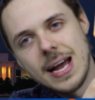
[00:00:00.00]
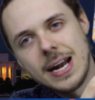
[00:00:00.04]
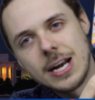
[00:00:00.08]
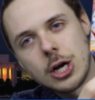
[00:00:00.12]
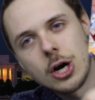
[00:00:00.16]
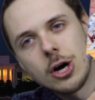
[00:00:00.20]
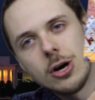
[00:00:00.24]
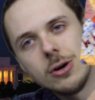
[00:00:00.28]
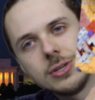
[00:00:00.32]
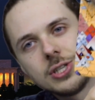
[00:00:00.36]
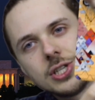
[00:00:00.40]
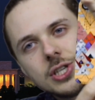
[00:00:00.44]

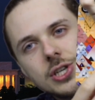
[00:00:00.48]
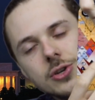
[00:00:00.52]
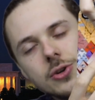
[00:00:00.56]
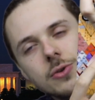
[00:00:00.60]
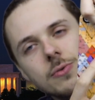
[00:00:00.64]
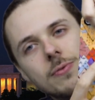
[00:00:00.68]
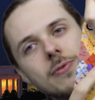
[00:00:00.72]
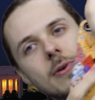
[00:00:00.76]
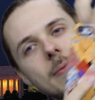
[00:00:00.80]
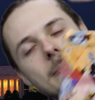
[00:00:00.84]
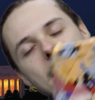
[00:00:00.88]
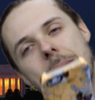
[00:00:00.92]
and goes
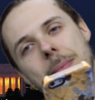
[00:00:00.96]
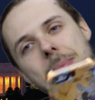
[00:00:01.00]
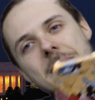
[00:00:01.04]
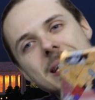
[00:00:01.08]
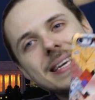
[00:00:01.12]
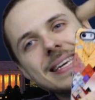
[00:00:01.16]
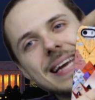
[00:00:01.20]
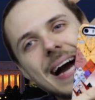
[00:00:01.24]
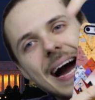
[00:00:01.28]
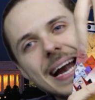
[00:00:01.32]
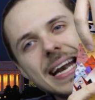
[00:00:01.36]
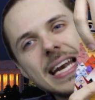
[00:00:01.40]
to from
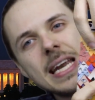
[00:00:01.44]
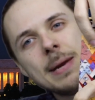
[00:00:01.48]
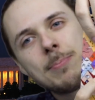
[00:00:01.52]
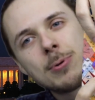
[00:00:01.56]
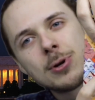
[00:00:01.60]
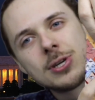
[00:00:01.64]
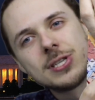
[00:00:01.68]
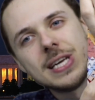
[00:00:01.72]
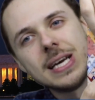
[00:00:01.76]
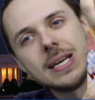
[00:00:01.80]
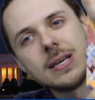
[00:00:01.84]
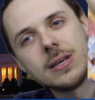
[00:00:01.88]
maybe
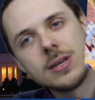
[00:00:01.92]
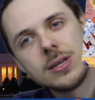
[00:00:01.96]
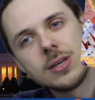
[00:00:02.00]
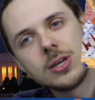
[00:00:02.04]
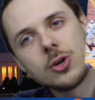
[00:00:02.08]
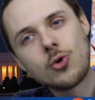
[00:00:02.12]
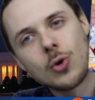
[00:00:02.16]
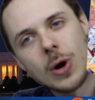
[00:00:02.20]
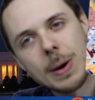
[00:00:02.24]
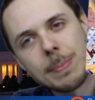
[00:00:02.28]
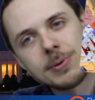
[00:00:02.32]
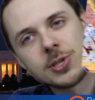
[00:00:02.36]
90%
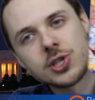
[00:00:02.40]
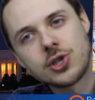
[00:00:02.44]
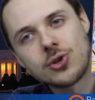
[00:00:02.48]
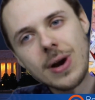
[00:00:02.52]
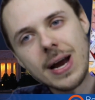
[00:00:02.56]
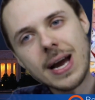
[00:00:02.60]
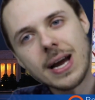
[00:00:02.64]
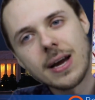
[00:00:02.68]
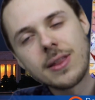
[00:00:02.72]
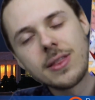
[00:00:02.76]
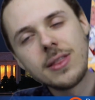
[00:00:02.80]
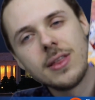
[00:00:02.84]
grip
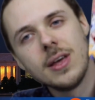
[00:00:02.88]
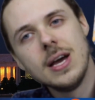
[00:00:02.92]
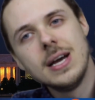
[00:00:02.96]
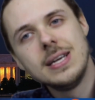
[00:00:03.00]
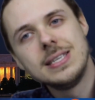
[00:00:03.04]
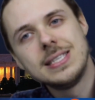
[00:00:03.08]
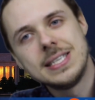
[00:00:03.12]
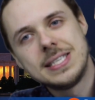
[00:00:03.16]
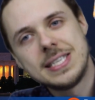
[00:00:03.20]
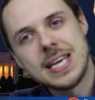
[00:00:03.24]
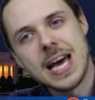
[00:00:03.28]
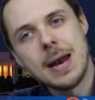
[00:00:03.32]
strength
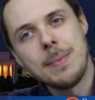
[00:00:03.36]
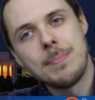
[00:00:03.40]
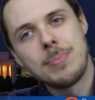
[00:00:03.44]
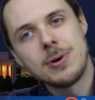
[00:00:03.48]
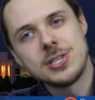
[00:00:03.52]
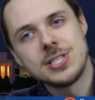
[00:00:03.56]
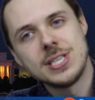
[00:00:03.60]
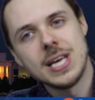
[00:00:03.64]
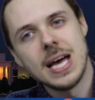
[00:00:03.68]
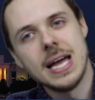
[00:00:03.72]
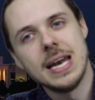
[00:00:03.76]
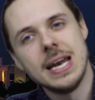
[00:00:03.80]
to
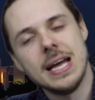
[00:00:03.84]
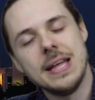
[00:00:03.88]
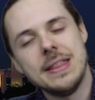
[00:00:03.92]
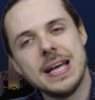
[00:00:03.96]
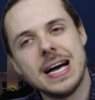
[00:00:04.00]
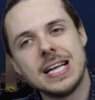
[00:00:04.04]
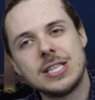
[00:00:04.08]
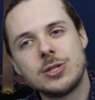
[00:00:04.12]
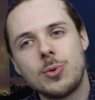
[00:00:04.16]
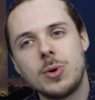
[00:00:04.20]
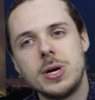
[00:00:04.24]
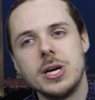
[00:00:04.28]
10%, and
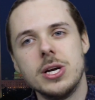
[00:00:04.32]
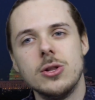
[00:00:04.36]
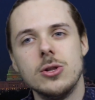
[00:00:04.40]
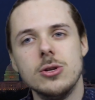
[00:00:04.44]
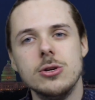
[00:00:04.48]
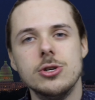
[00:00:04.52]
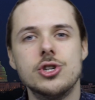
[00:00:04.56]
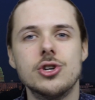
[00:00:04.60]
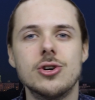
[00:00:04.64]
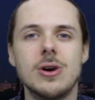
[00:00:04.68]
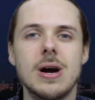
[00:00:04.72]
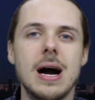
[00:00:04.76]
that's where you
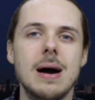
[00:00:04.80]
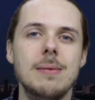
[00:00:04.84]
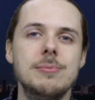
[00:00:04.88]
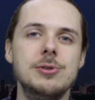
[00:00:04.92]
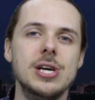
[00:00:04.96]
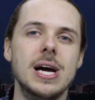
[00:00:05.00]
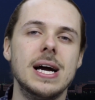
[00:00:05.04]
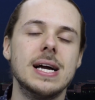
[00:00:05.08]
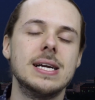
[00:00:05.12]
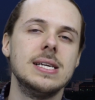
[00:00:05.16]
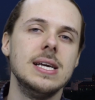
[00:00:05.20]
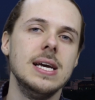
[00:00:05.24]
lose your
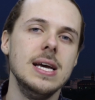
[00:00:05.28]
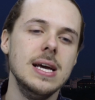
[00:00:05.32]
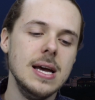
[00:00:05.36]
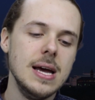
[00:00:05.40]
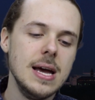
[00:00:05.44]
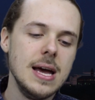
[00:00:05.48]
object.